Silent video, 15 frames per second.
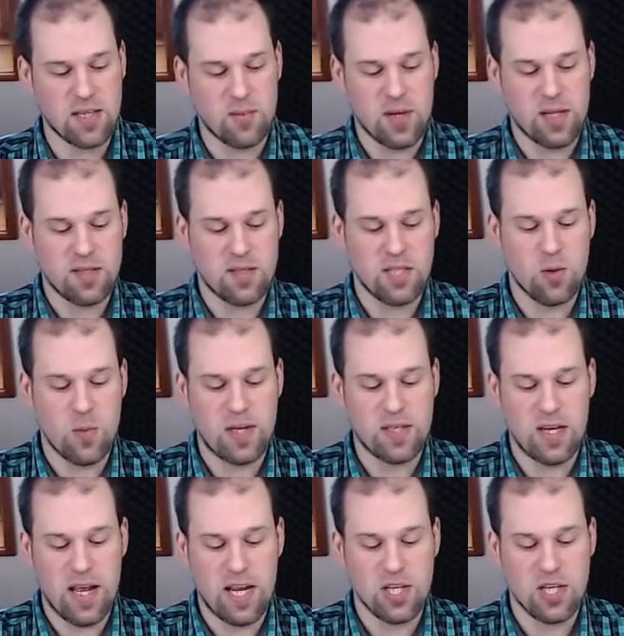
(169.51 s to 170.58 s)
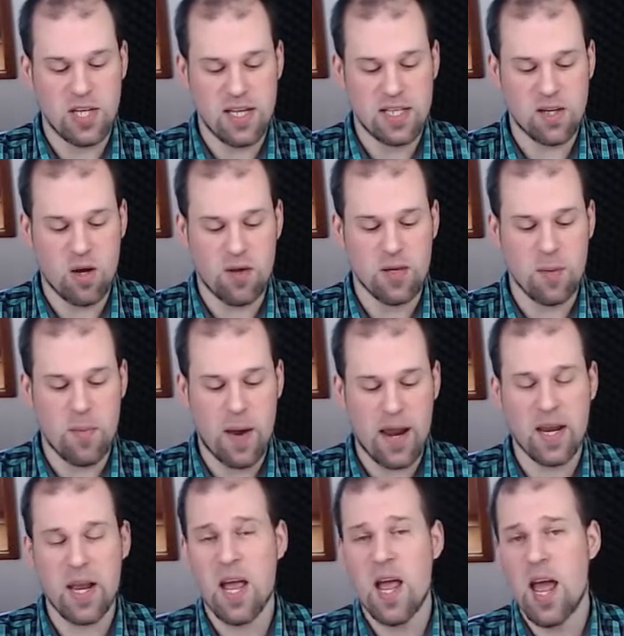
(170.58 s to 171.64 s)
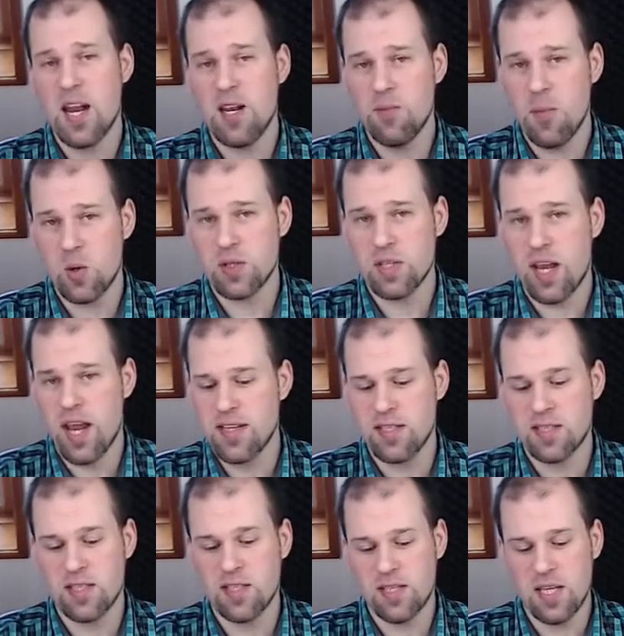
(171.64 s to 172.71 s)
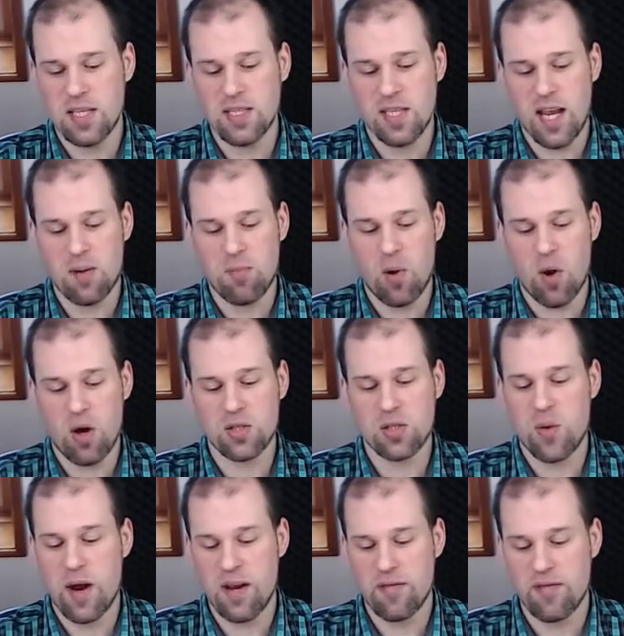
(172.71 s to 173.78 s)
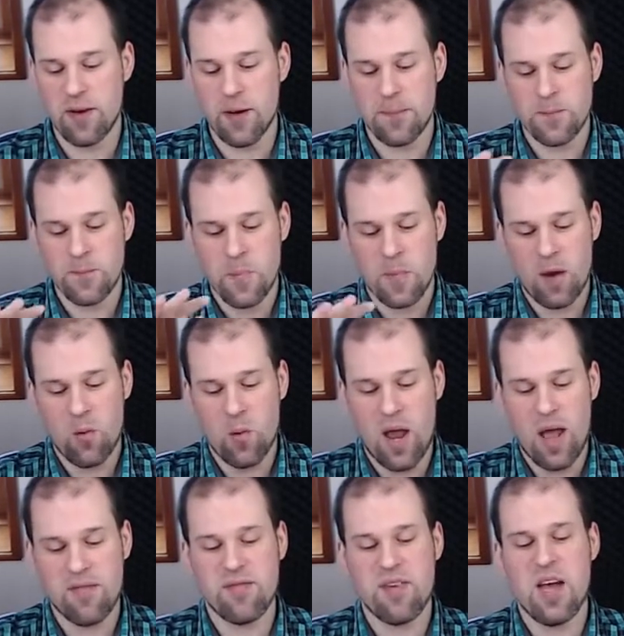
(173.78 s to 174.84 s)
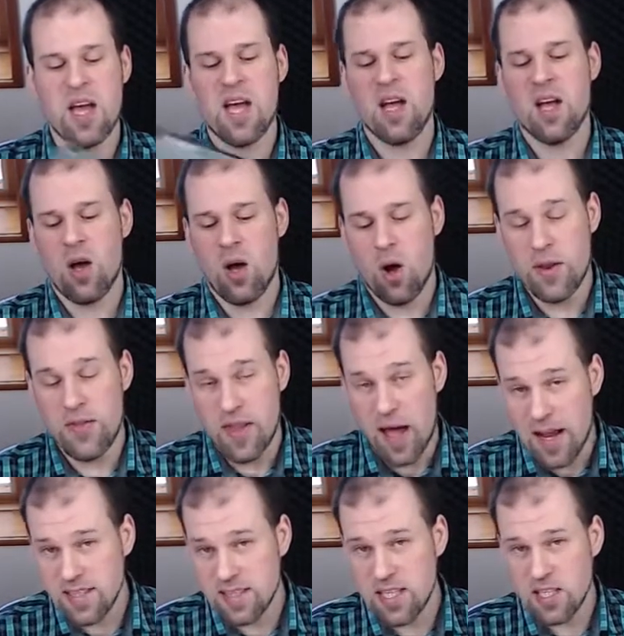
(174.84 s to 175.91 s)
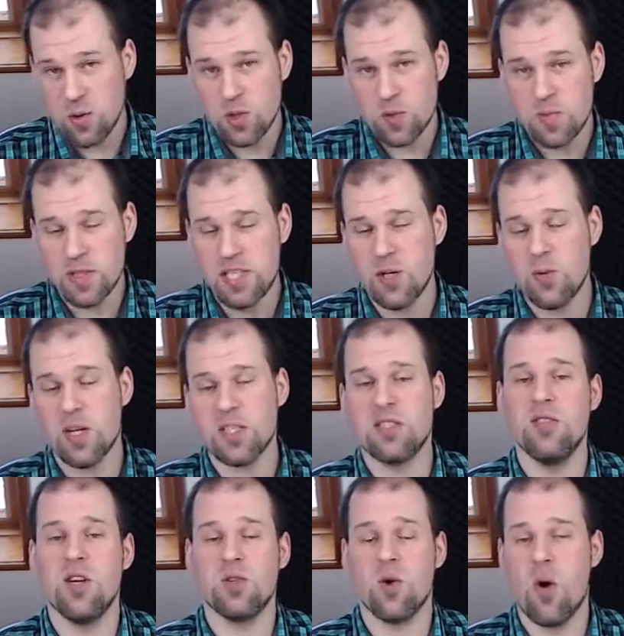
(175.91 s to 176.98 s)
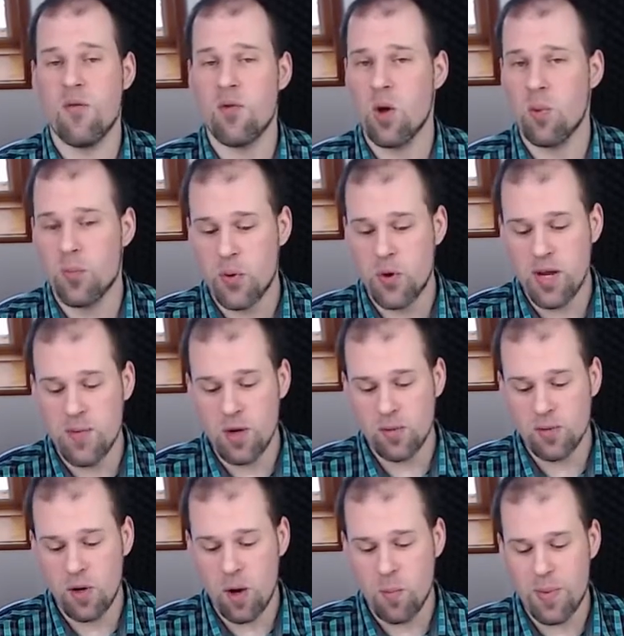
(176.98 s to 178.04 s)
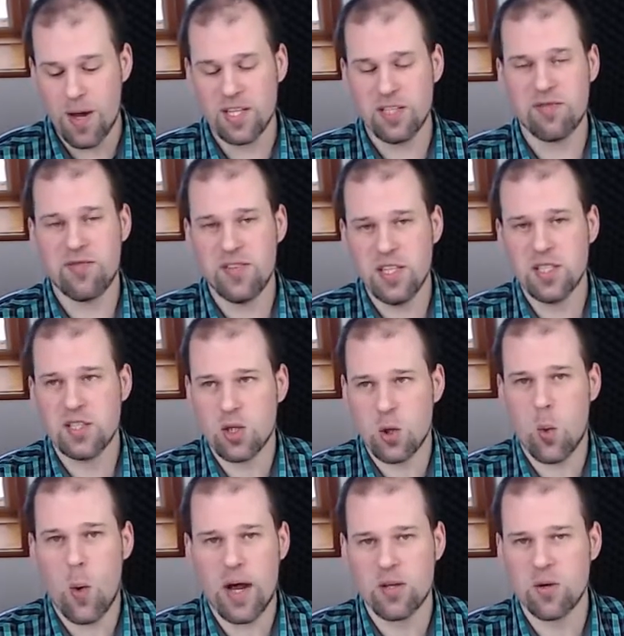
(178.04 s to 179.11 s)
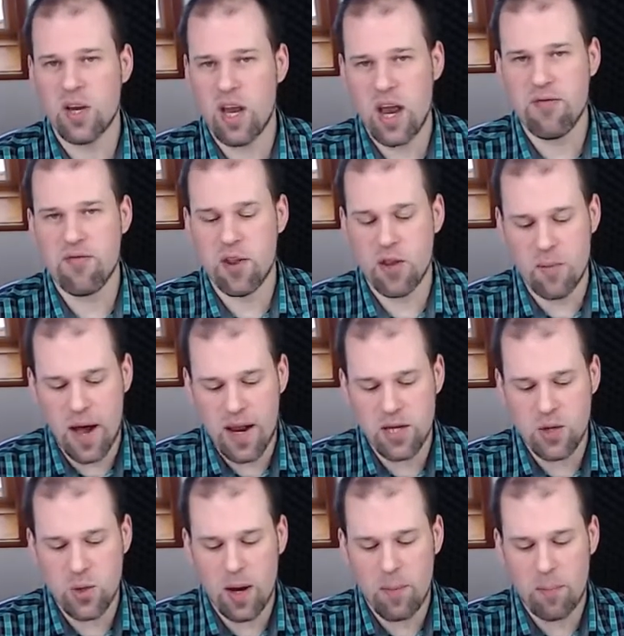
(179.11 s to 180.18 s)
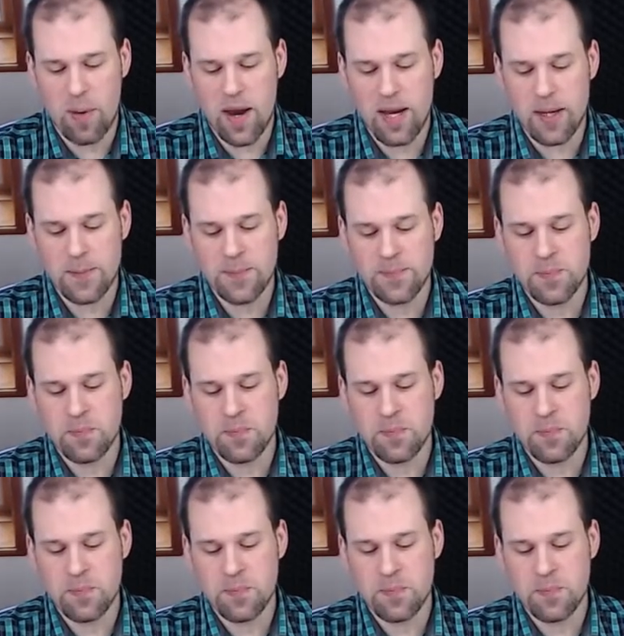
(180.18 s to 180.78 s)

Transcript: If you can see, the ventilation is on the back, and in most cases it didn't get blocked or anything. We have nicely used materials, not overall premium though, but it feels quite okay for the money you are paying.